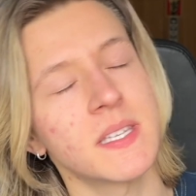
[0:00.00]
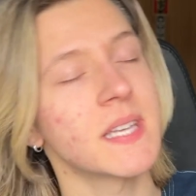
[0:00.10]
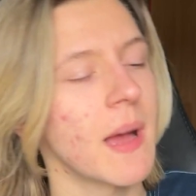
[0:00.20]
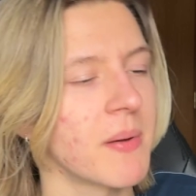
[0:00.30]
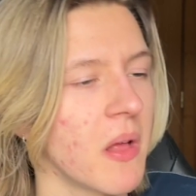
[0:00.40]

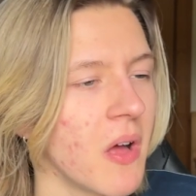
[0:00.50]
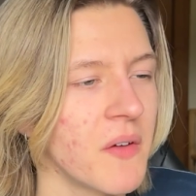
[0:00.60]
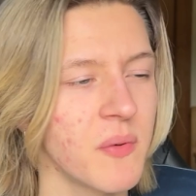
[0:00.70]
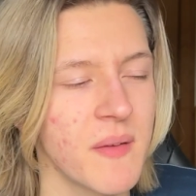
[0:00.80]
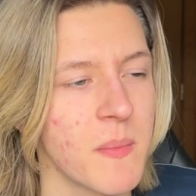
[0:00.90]
top it all
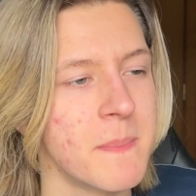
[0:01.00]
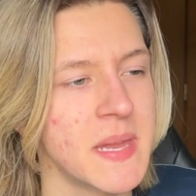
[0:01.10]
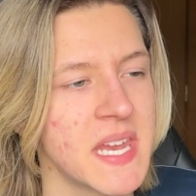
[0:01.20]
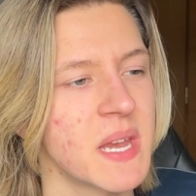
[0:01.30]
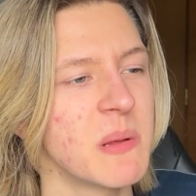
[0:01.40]
off, we have a
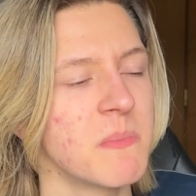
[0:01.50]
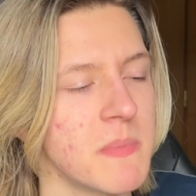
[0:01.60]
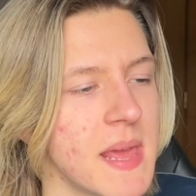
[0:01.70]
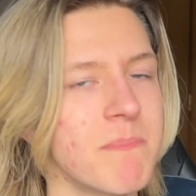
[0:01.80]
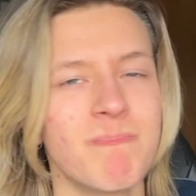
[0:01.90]
Minion
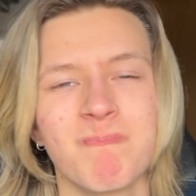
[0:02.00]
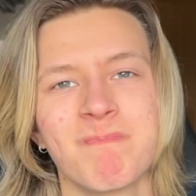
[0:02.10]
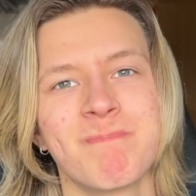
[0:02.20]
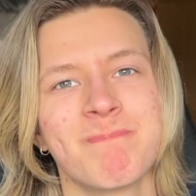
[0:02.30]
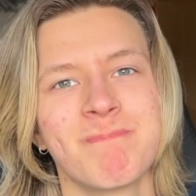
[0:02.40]
meme.
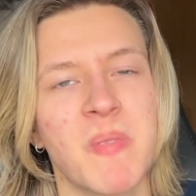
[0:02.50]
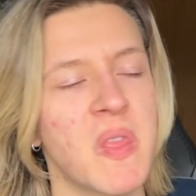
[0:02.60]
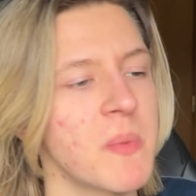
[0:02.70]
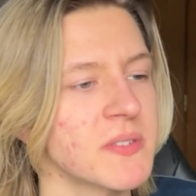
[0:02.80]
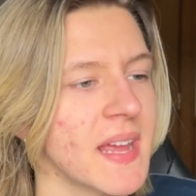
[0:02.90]
The
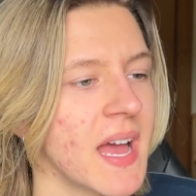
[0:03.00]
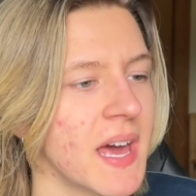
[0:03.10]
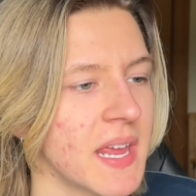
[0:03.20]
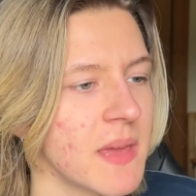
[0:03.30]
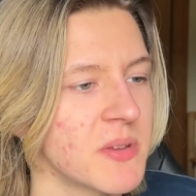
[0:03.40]
most
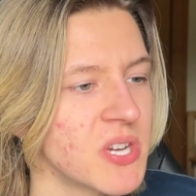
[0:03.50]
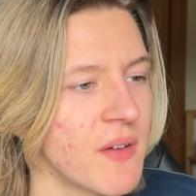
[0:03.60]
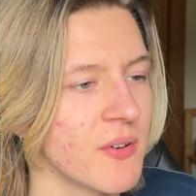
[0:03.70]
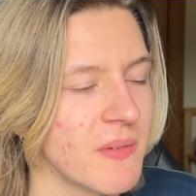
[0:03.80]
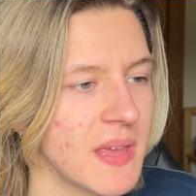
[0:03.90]
iconic image
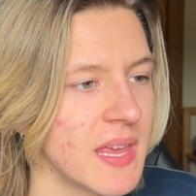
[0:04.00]
ever.